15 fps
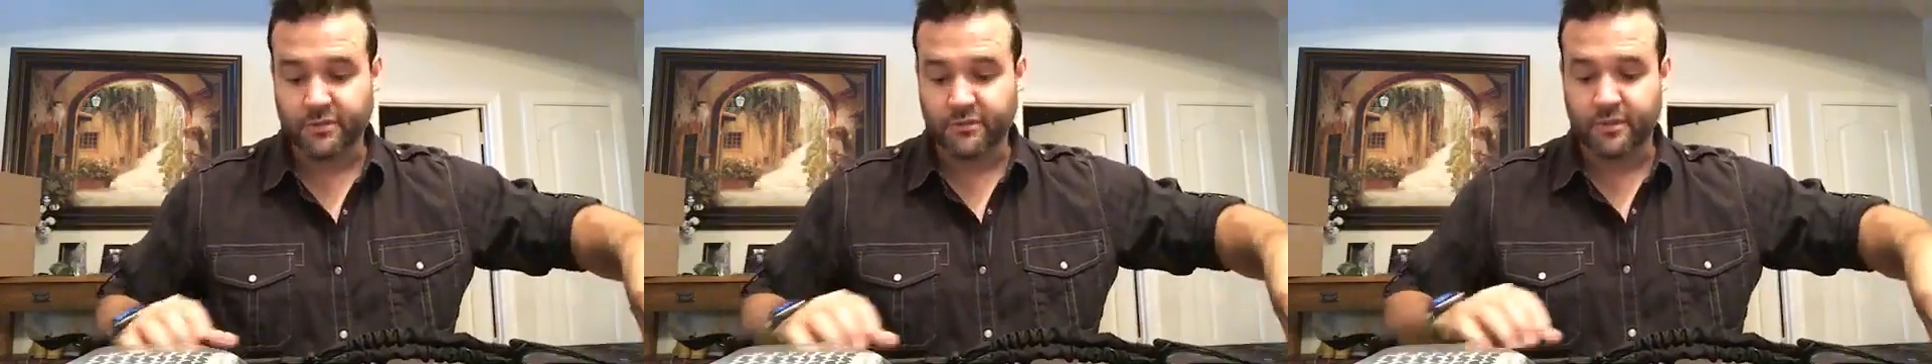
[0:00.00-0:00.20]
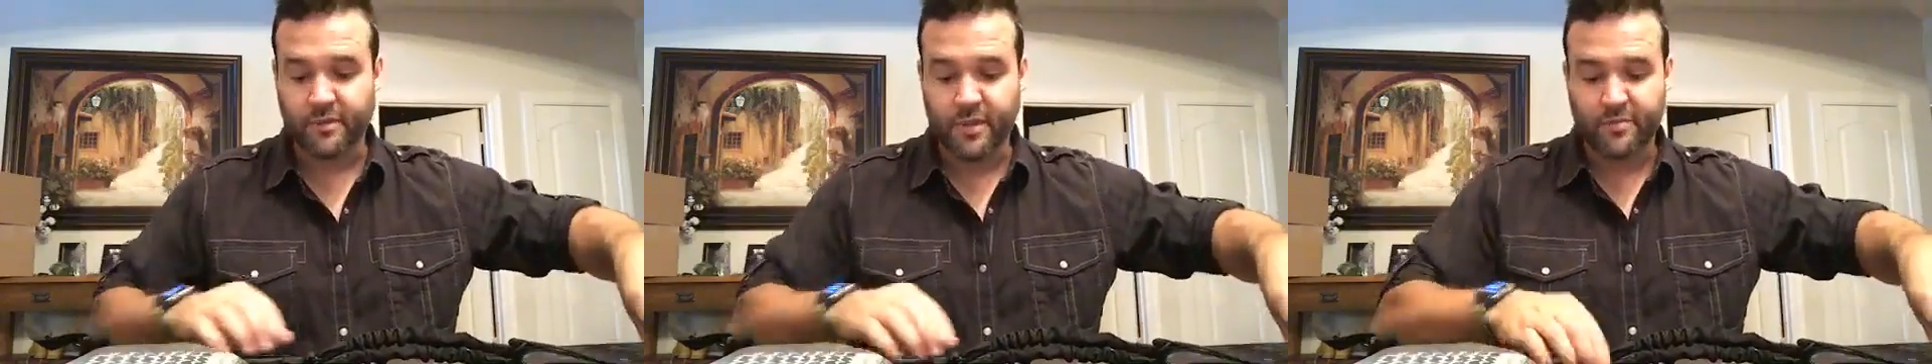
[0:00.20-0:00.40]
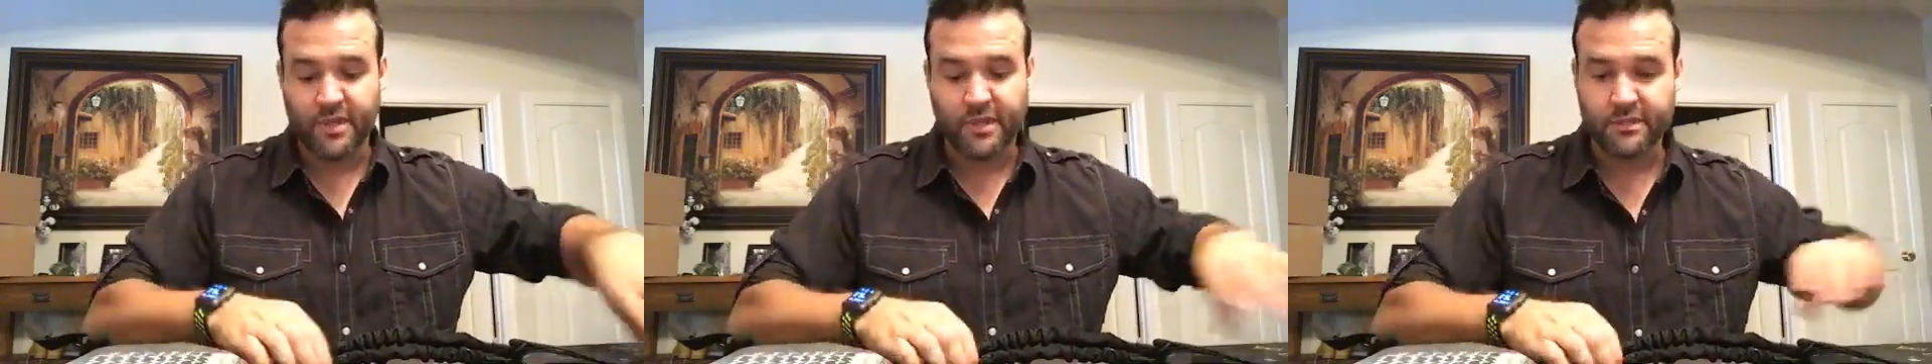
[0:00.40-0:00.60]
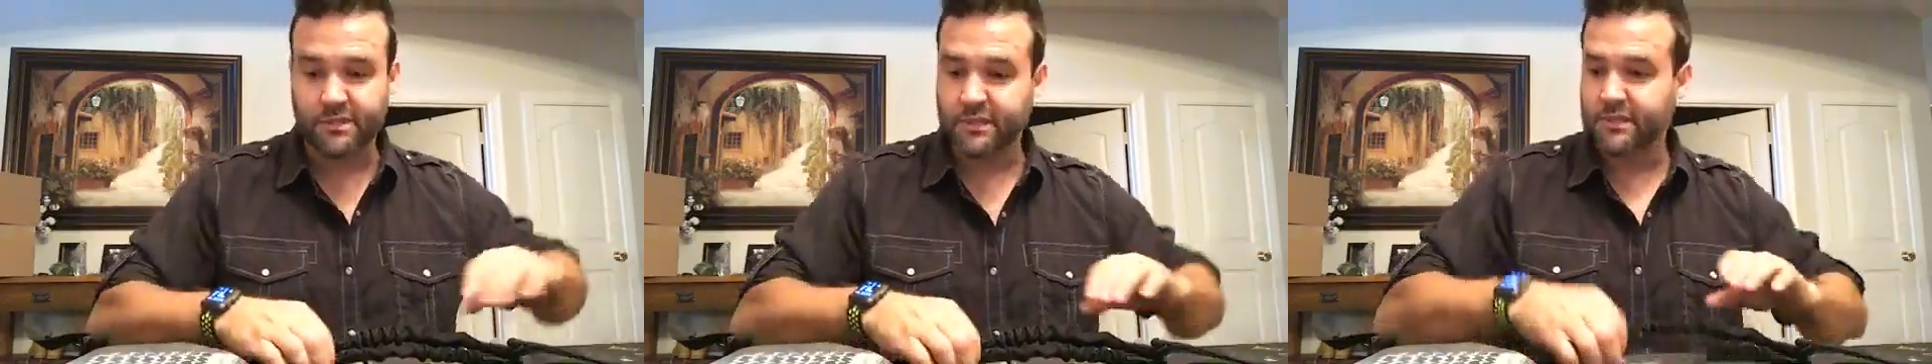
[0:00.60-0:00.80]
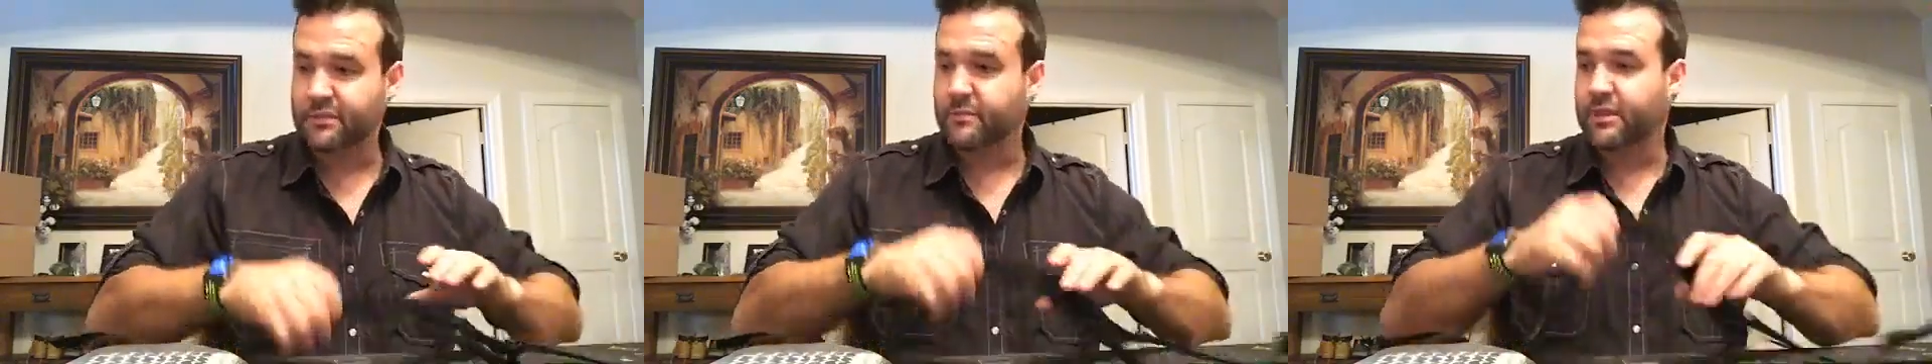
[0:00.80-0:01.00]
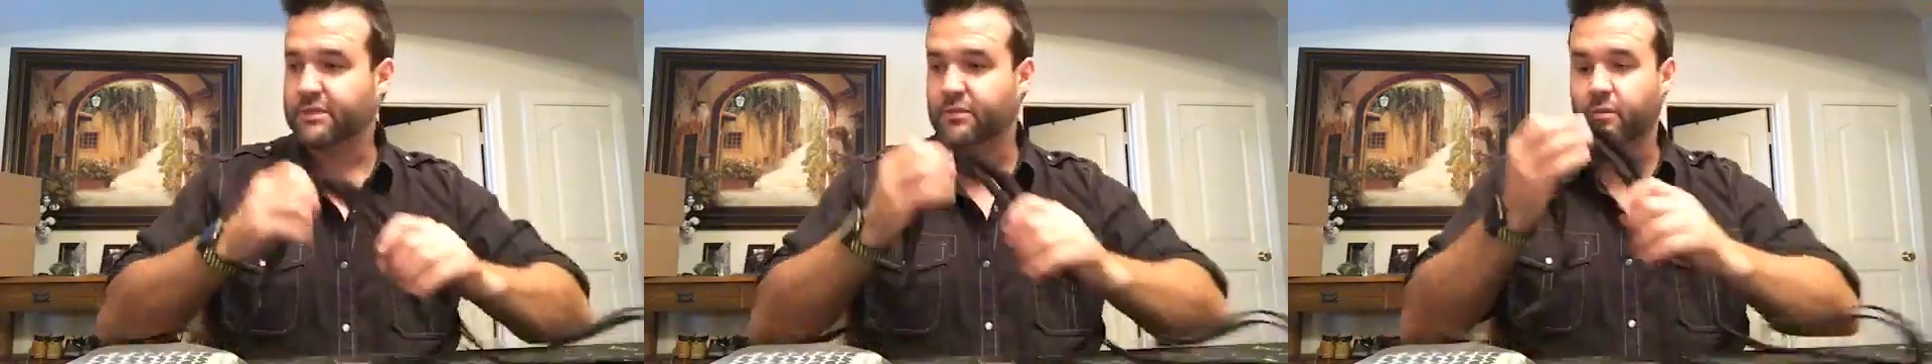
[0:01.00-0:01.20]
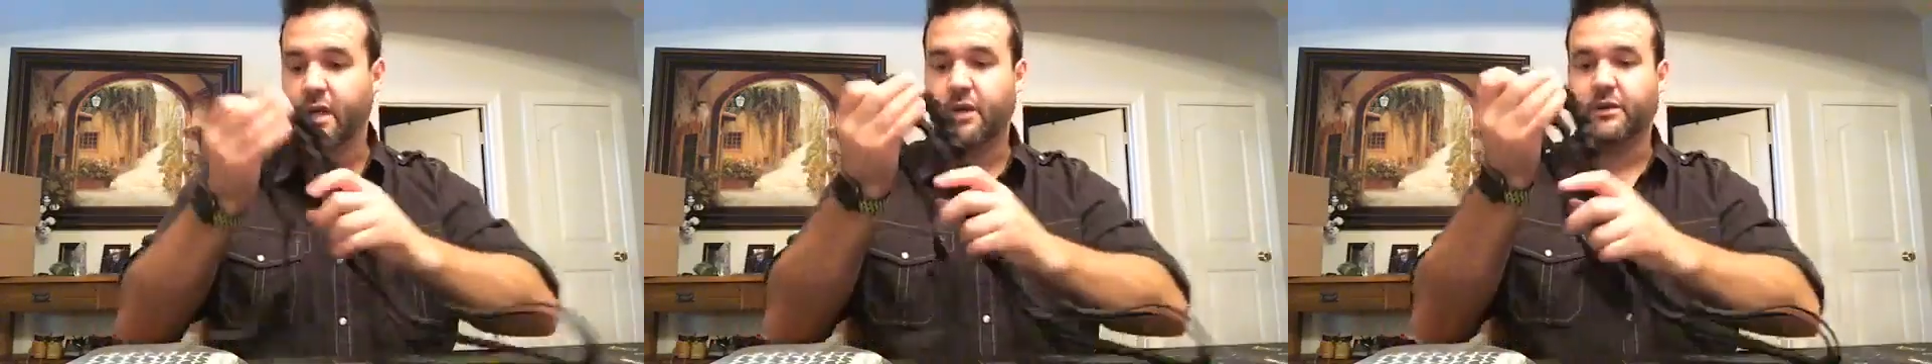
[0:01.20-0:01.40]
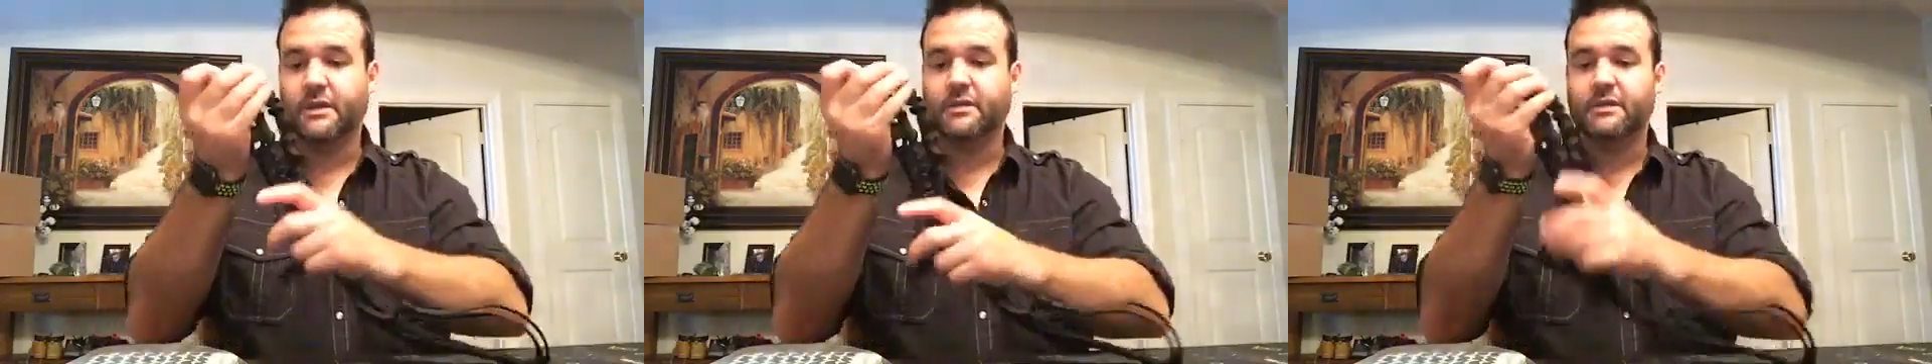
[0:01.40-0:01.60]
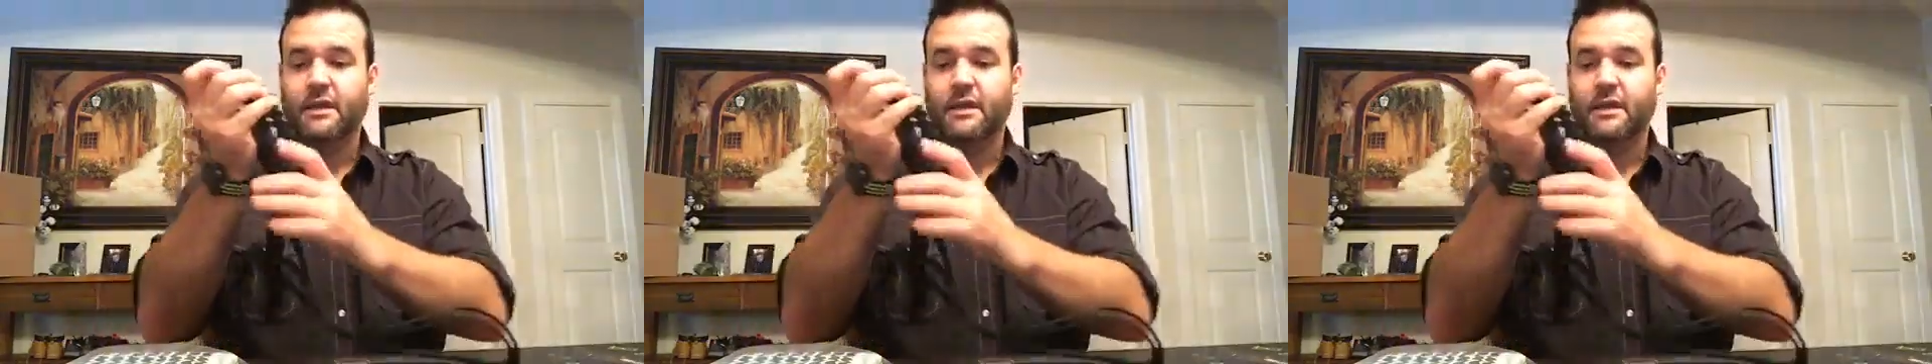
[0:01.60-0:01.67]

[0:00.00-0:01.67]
or I'm not paying attention to my surroundings.